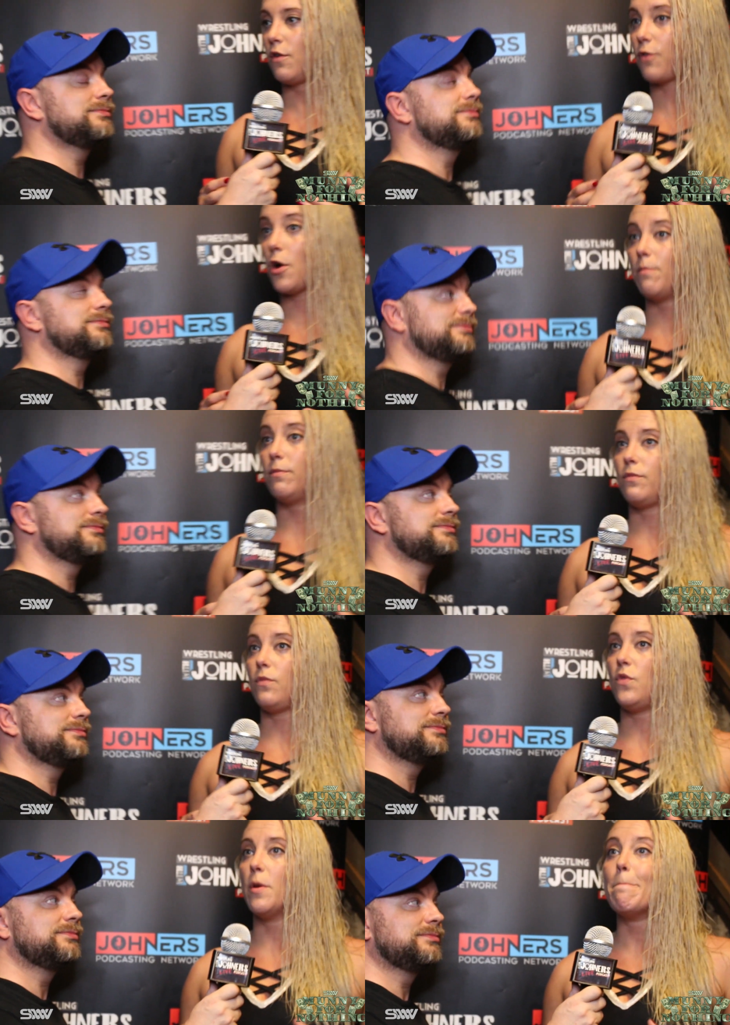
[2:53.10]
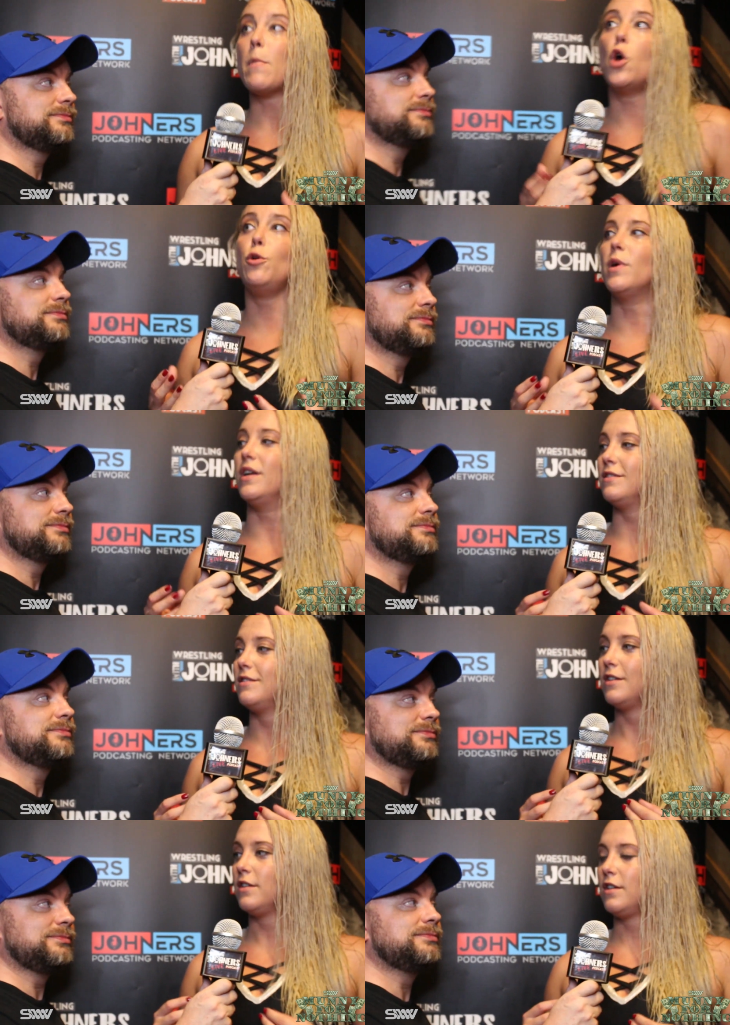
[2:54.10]
Speaker 1: from the moment
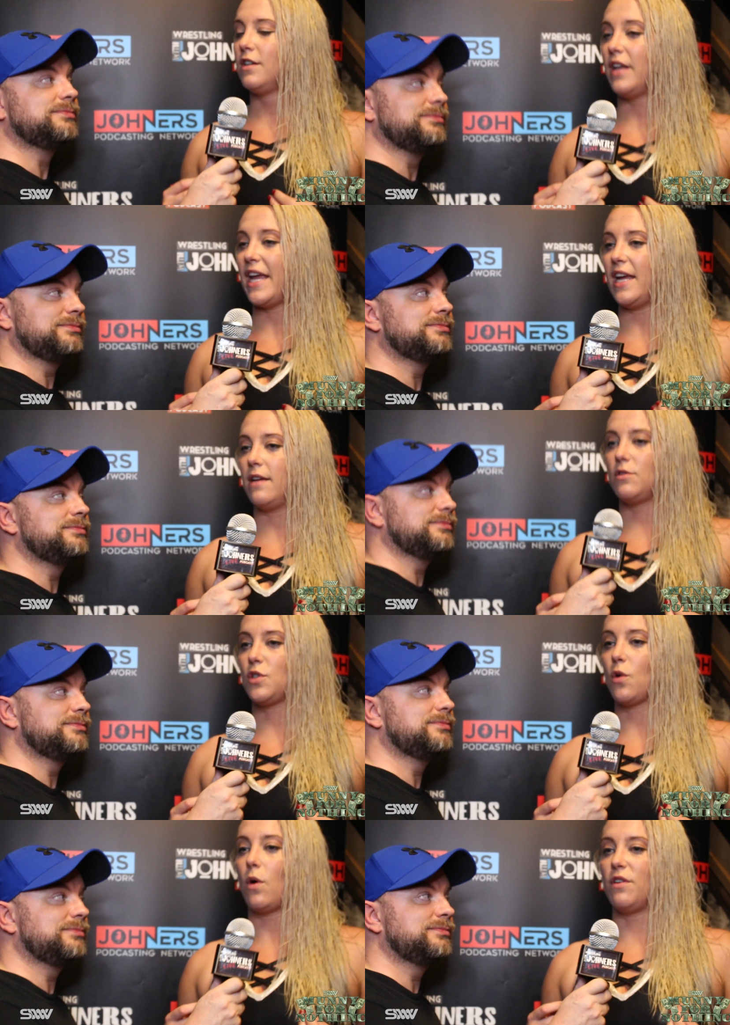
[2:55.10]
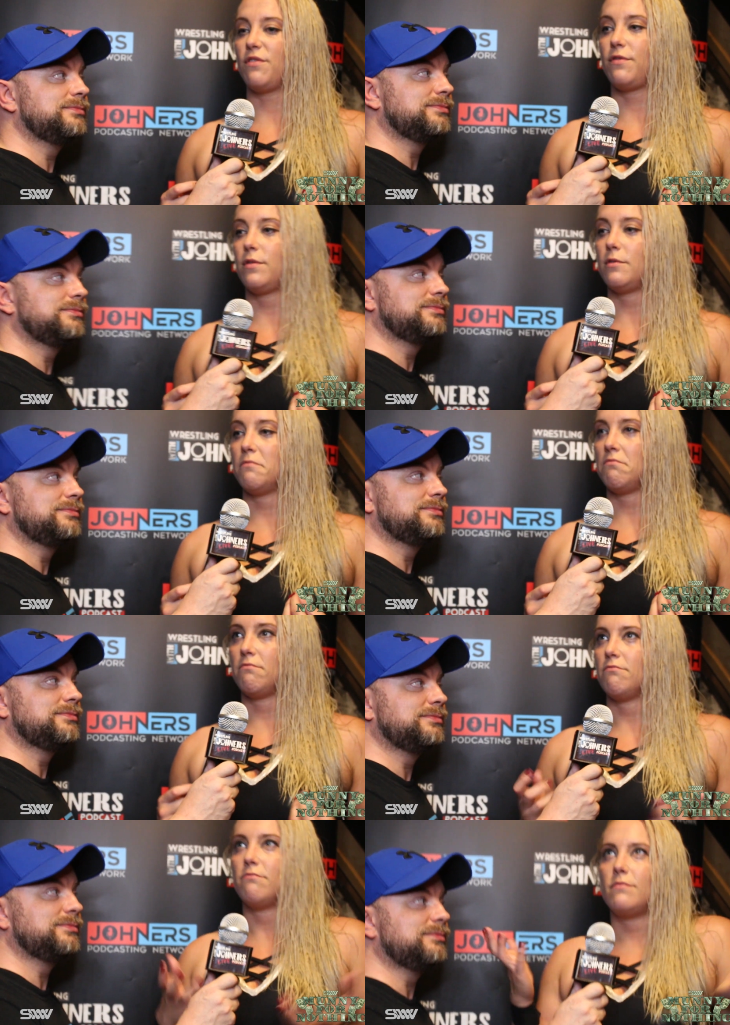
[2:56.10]
it sort of
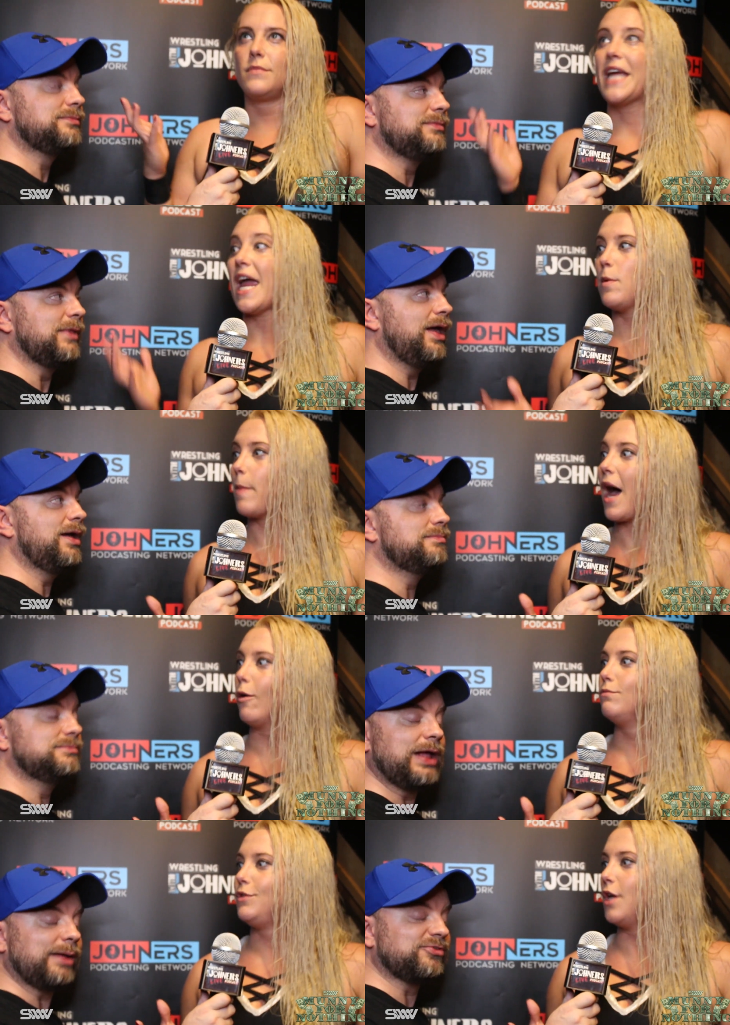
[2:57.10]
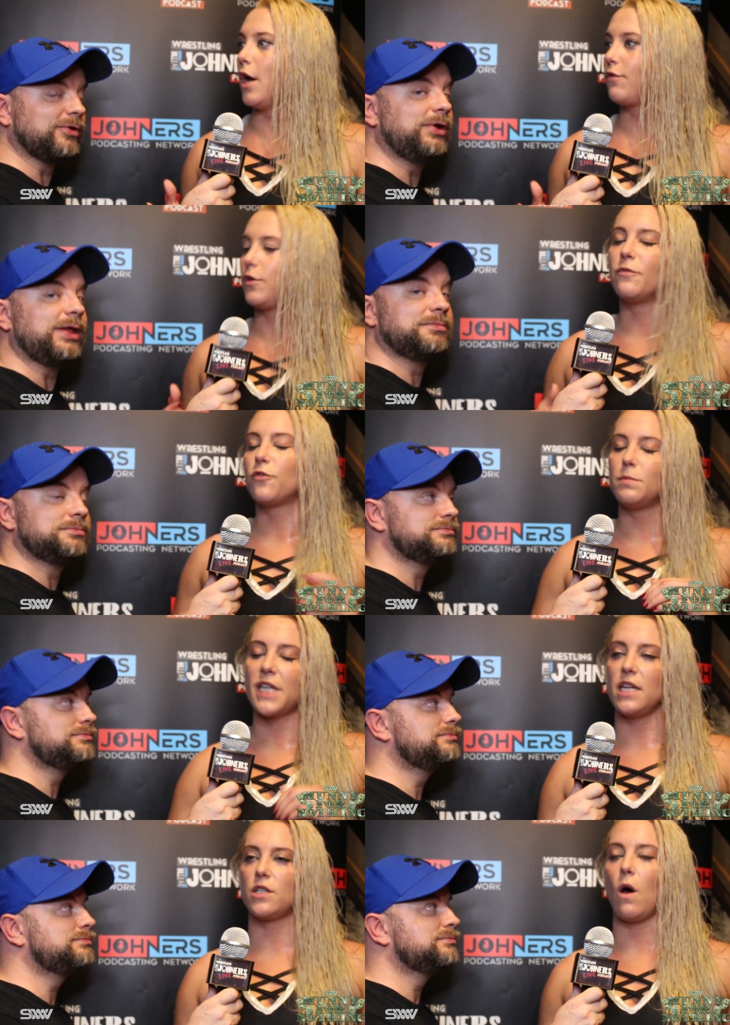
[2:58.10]
came about, absolutely. you know, from, from day
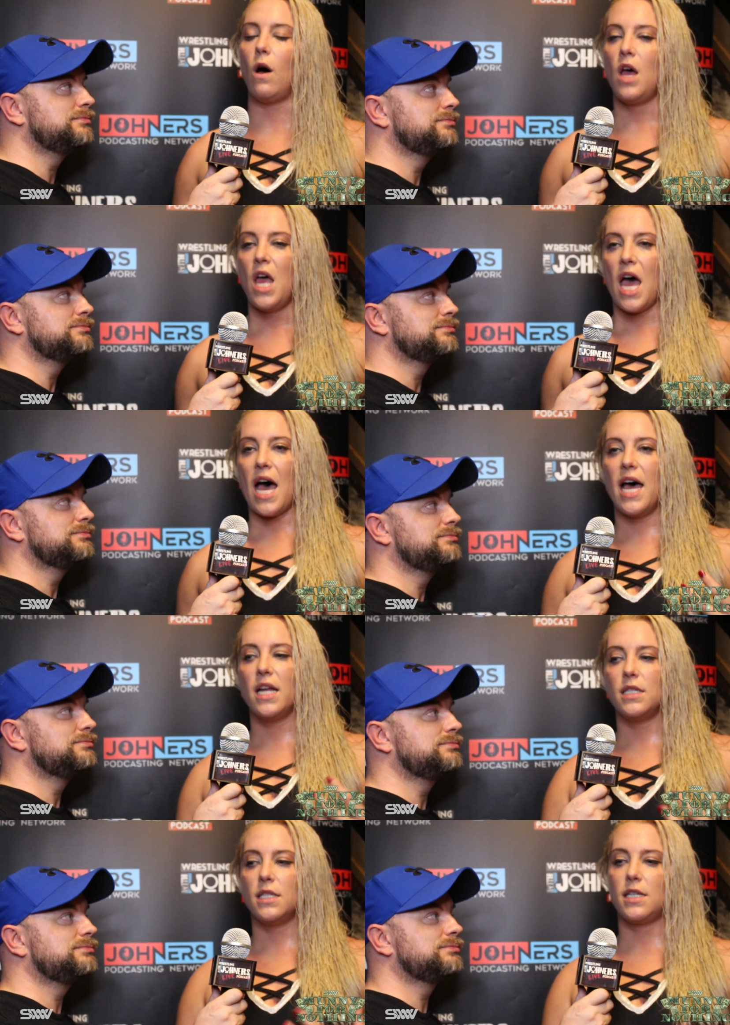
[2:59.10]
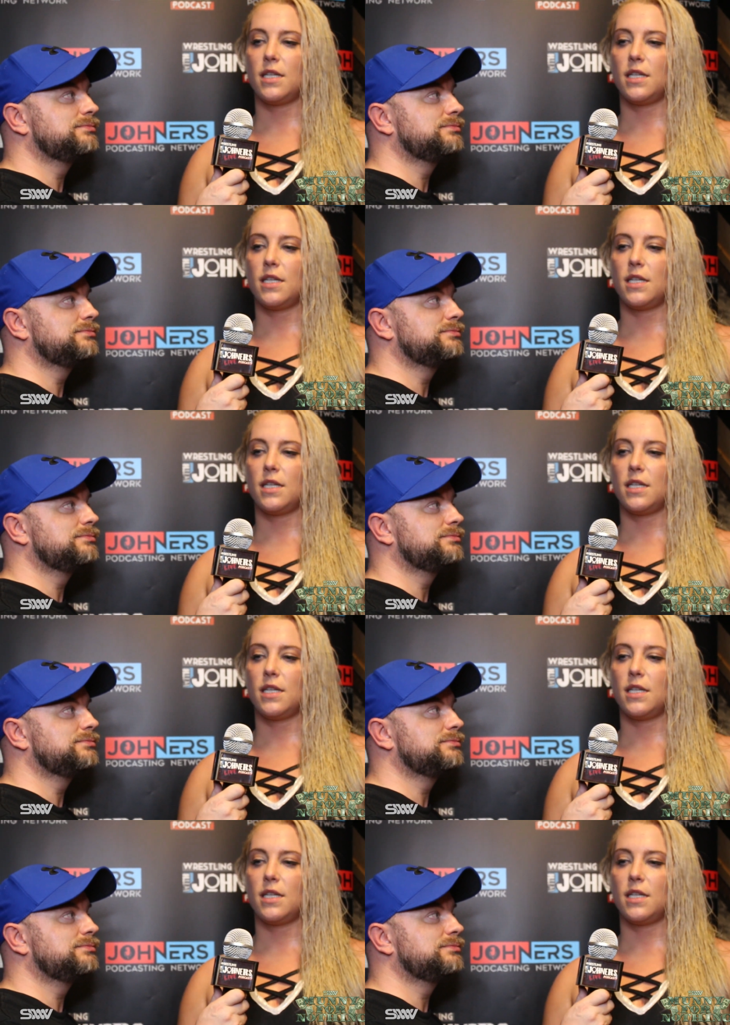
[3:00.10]
dot. And